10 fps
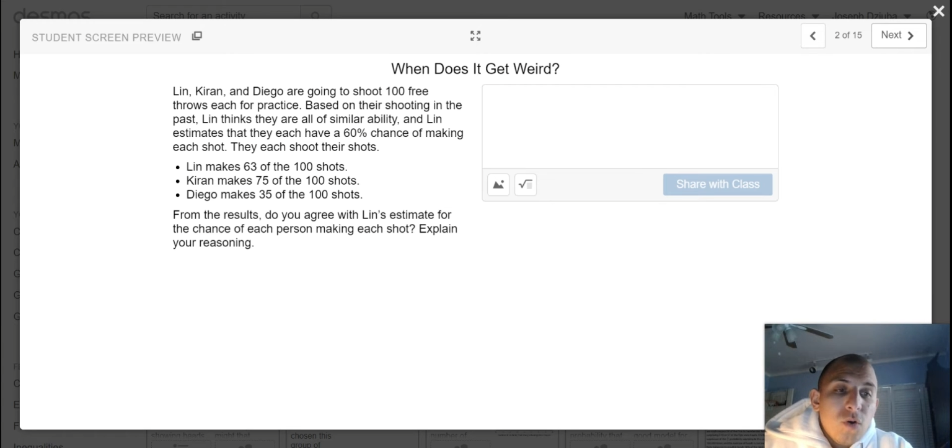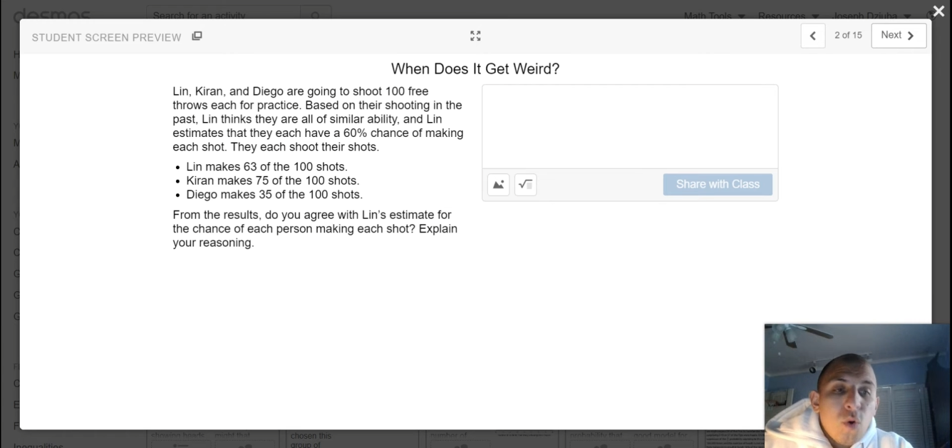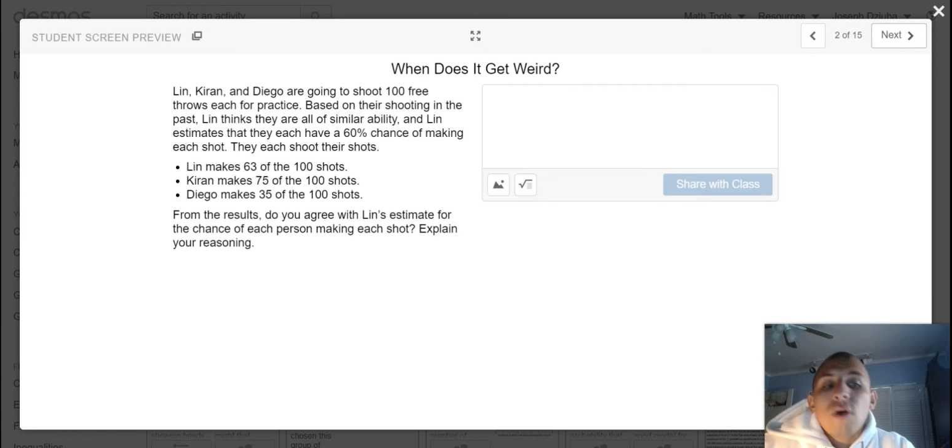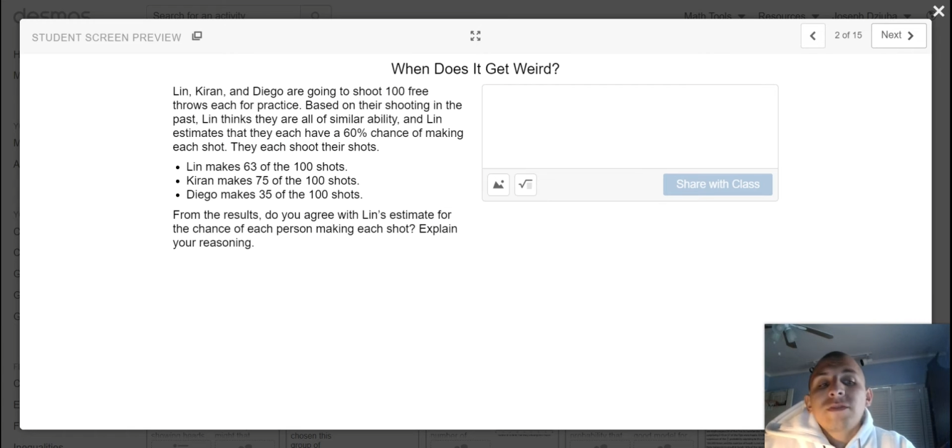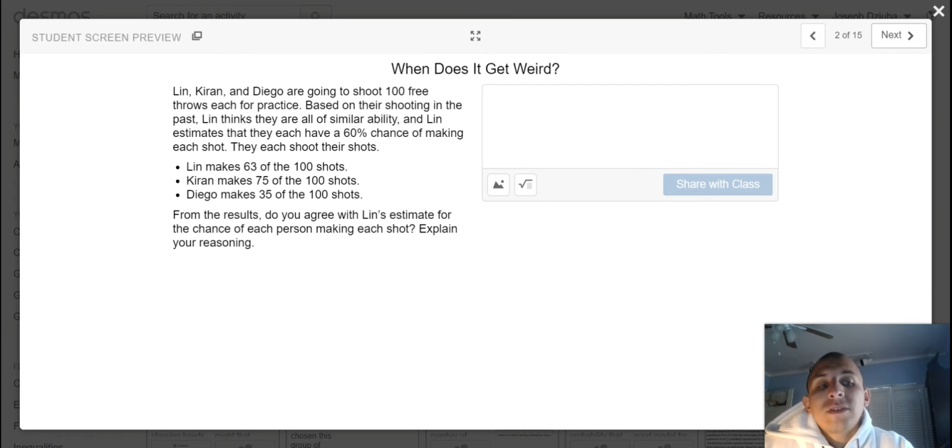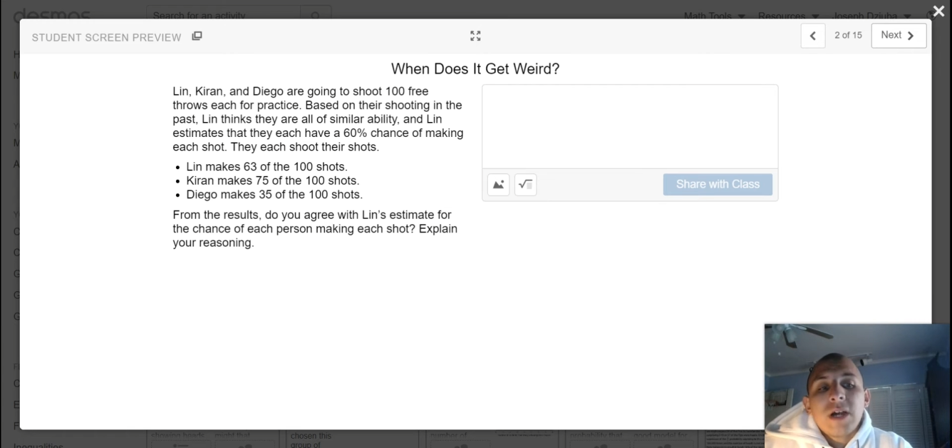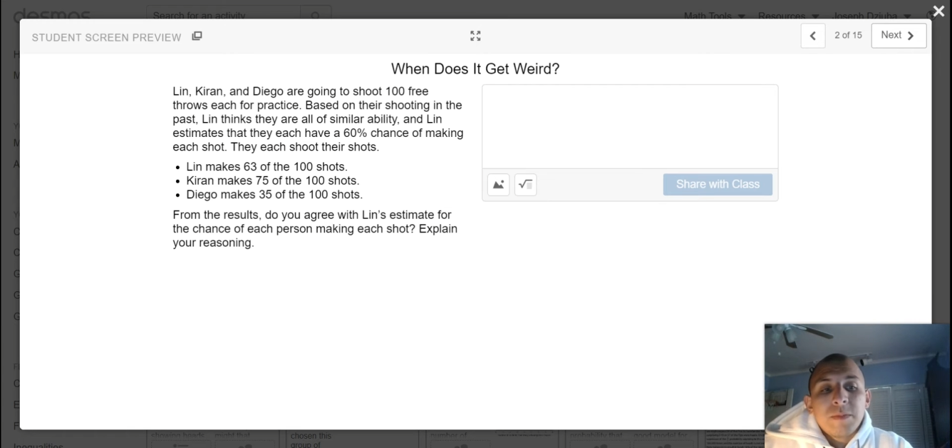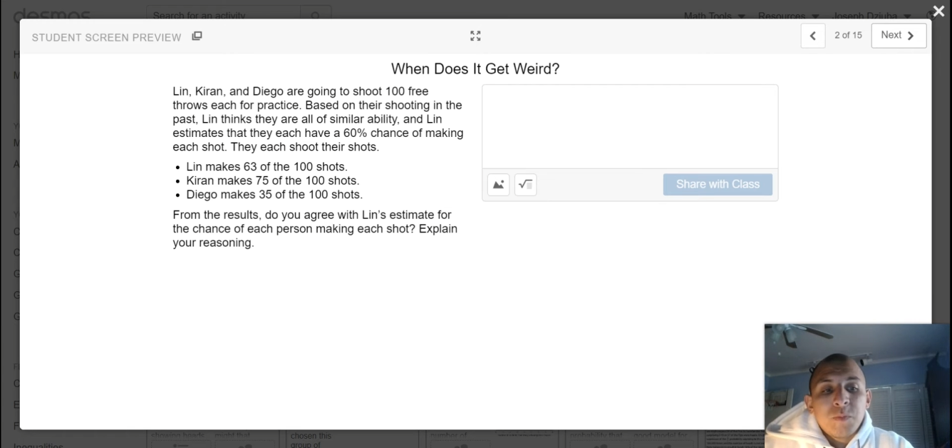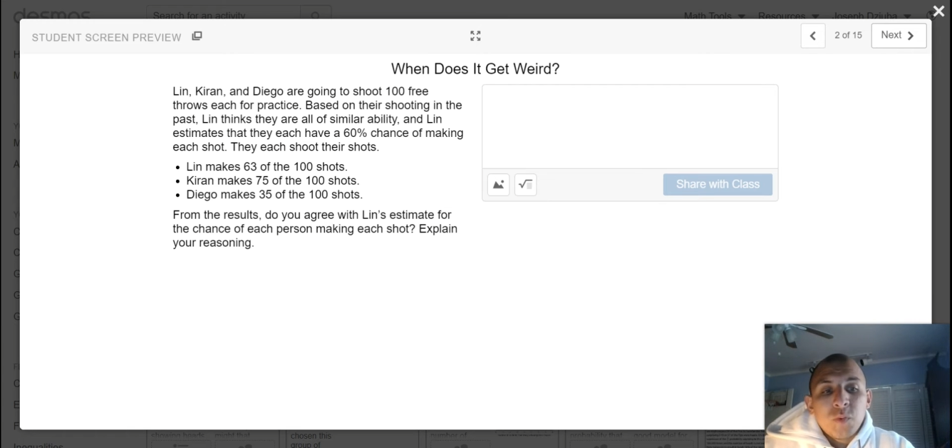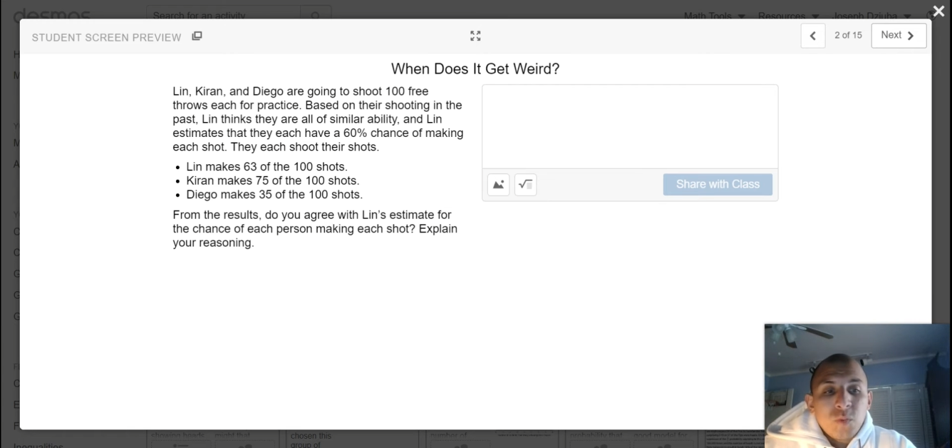
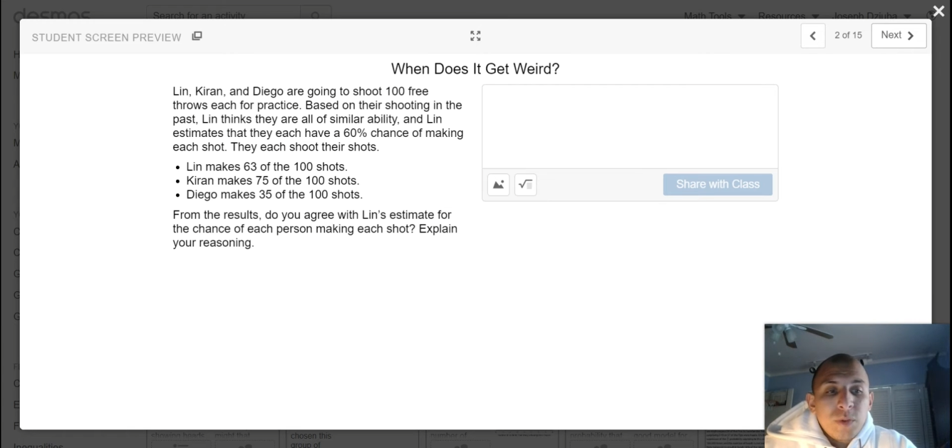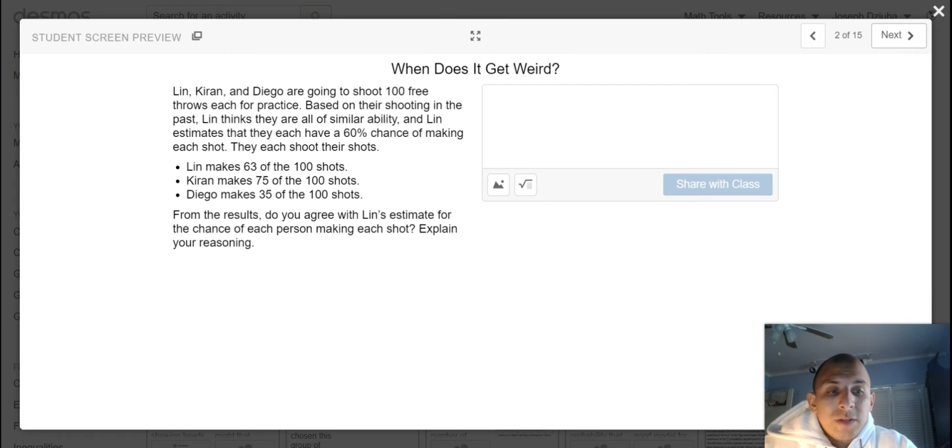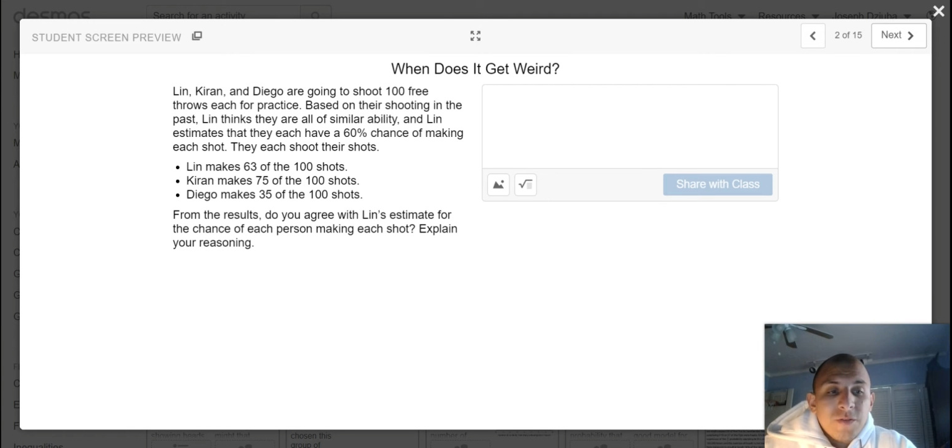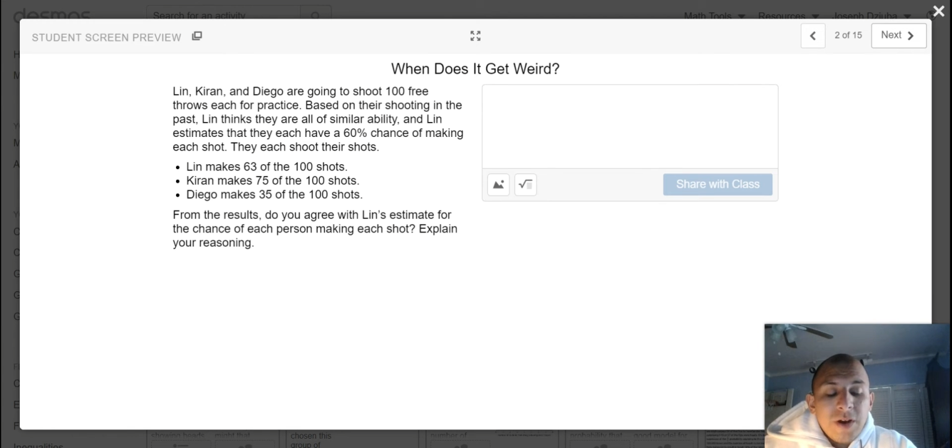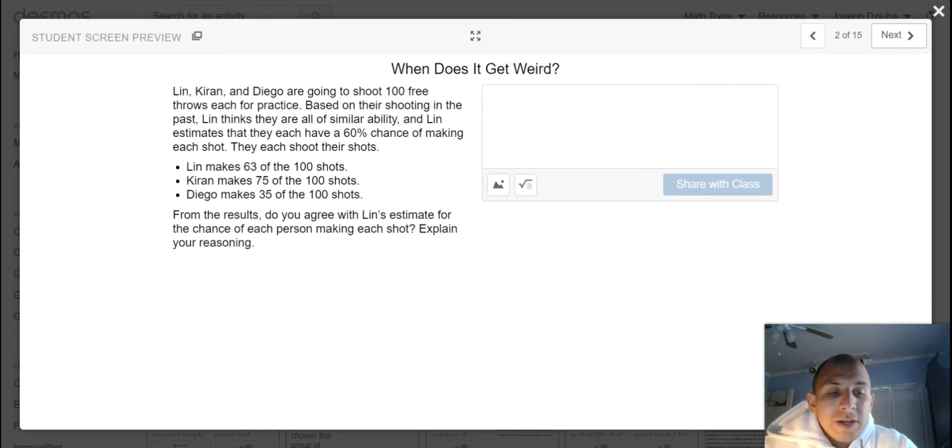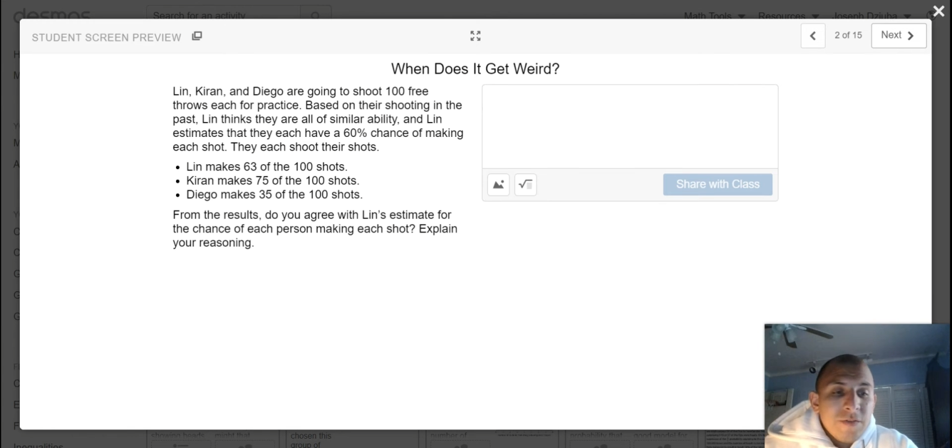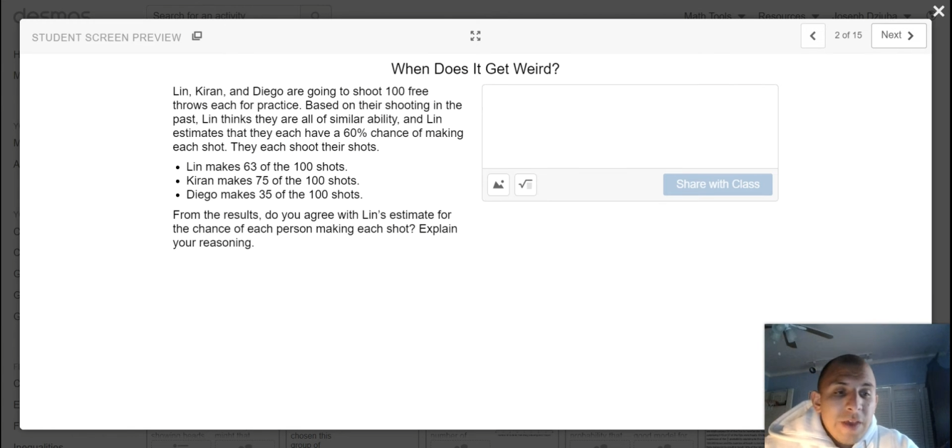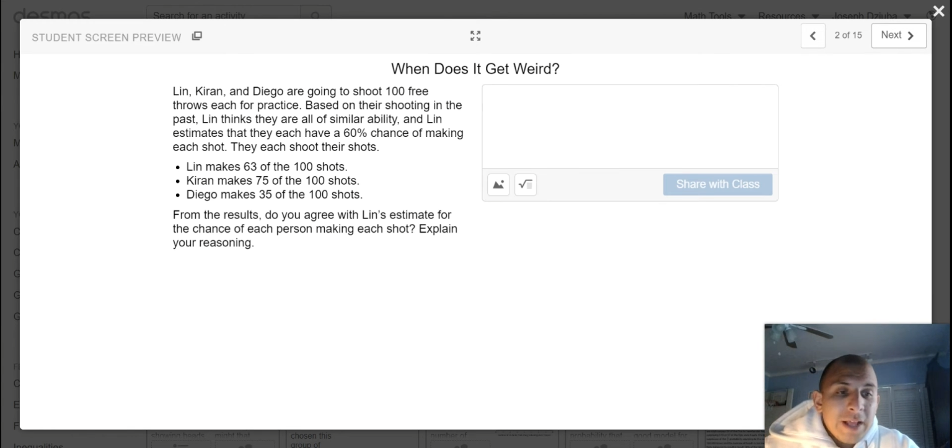Oftentimes, we define an